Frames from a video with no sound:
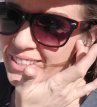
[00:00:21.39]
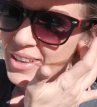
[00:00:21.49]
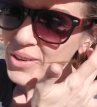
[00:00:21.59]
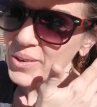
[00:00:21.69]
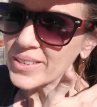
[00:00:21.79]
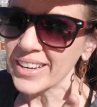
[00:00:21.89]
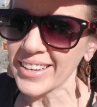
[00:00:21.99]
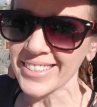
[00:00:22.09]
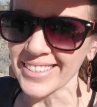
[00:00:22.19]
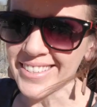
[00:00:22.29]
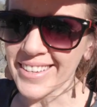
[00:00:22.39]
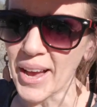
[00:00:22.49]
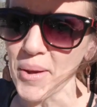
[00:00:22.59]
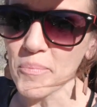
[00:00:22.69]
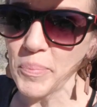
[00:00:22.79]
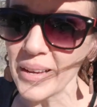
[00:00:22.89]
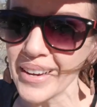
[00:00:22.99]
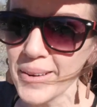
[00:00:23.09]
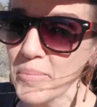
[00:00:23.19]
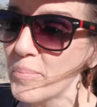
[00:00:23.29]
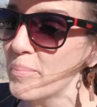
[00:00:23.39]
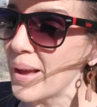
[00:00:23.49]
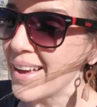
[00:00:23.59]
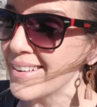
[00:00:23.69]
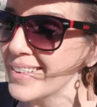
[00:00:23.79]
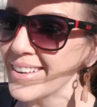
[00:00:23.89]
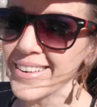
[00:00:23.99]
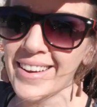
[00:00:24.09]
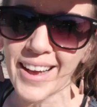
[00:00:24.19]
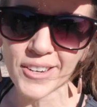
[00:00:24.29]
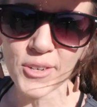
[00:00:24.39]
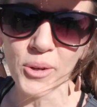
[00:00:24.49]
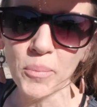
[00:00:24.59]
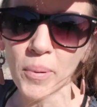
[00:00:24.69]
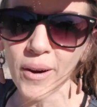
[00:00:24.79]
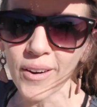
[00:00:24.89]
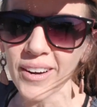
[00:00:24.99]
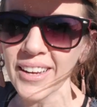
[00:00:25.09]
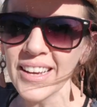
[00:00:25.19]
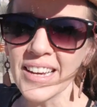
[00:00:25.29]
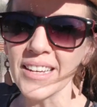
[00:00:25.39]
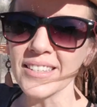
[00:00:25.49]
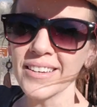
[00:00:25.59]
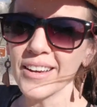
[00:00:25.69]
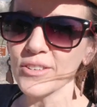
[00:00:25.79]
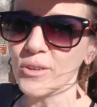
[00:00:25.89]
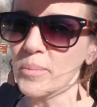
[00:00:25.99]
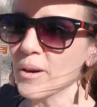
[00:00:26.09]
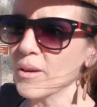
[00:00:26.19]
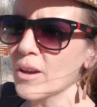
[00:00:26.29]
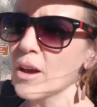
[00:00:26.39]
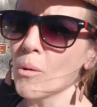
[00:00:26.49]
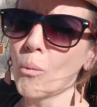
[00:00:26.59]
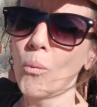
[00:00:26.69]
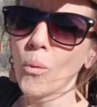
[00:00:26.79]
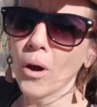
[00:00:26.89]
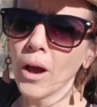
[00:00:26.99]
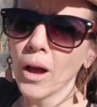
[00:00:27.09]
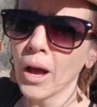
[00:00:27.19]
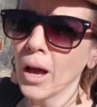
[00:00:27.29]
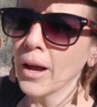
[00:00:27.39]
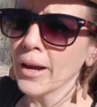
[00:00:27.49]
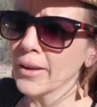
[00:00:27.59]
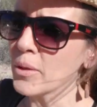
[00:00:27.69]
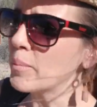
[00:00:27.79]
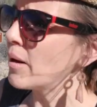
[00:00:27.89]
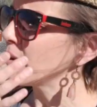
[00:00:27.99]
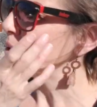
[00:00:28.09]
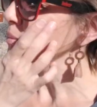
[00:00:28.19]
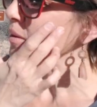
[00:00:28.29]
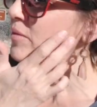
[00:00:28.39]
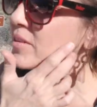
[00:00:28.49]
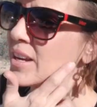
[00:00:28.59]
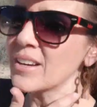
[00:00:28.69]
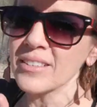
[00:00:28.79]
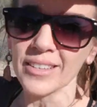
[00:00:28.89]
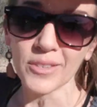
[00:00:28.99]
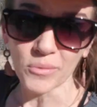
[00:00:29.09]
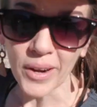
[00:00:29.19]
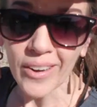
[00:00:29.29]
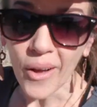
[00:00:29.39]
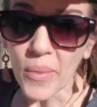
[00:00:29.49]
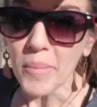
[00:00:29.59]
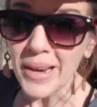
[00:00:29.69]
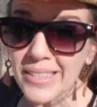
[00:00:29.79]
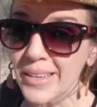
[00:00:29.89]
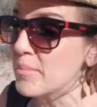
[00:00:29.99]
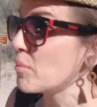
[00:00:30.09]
southern Texas at Big Bend National Park. It's a national park way at the bottom of Texas, right on the Mexican